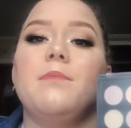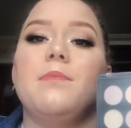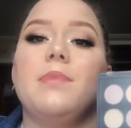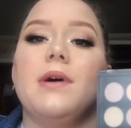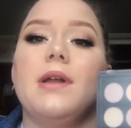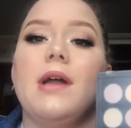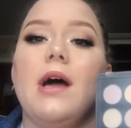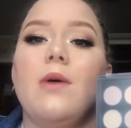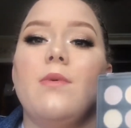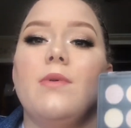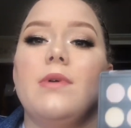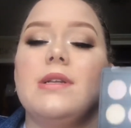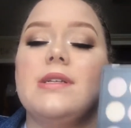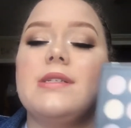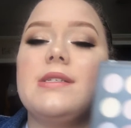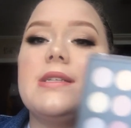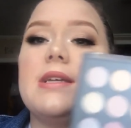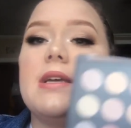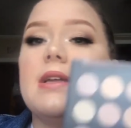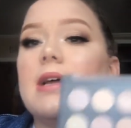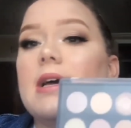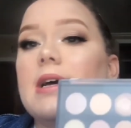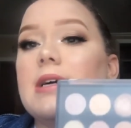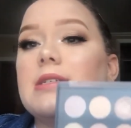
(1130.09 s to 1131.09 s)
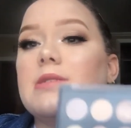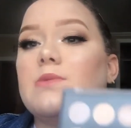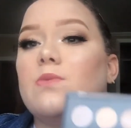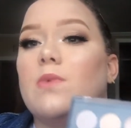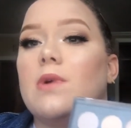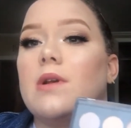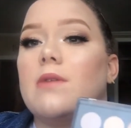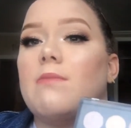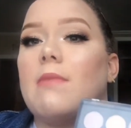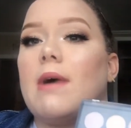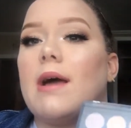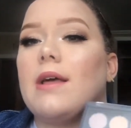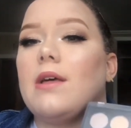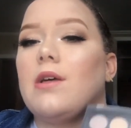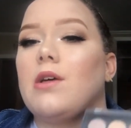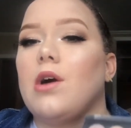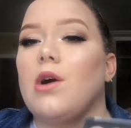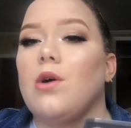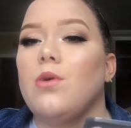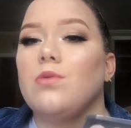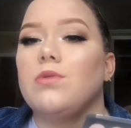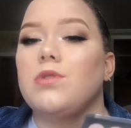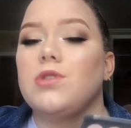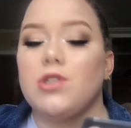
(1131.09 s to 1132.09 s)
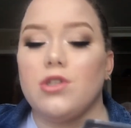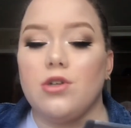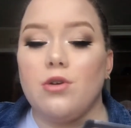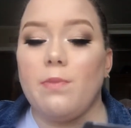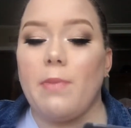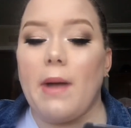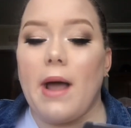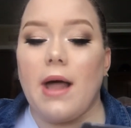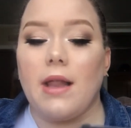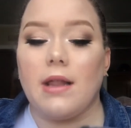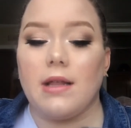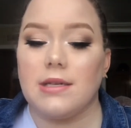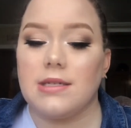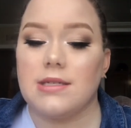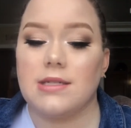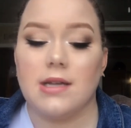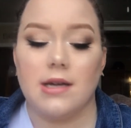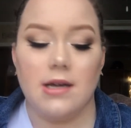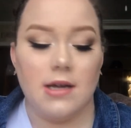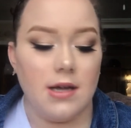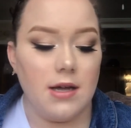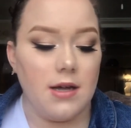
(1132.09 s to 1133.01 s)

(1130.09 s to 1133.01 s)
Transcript: but I wouldn't see it as one of my go-to palettes.